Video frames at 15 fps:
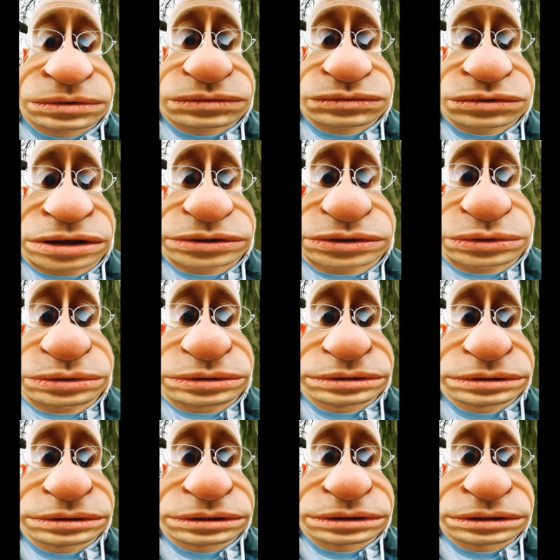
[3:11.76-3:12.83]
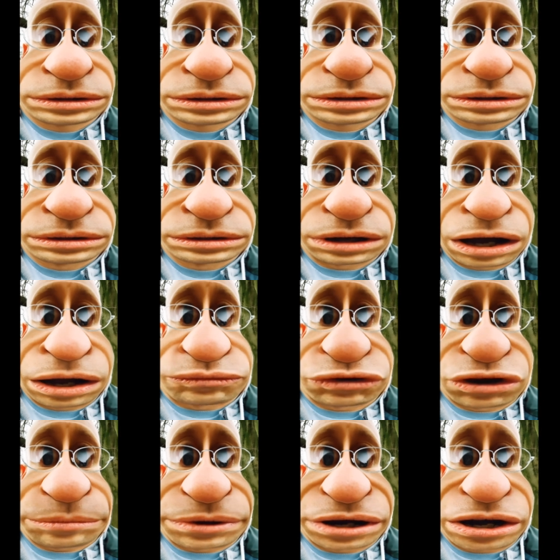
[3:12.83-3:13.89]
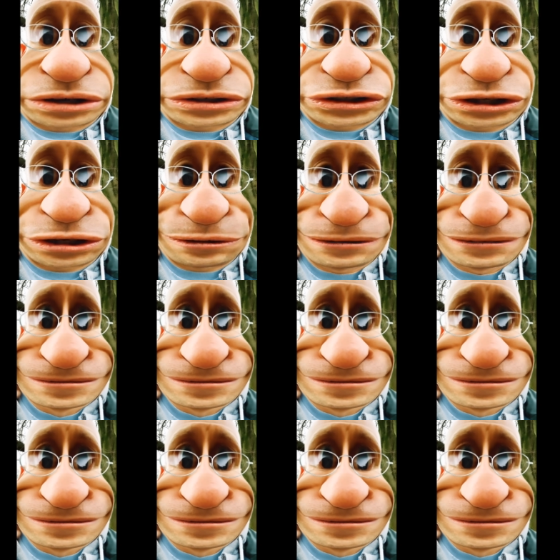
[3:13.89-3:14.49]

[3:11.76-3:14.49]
Russell, I'm right behind you.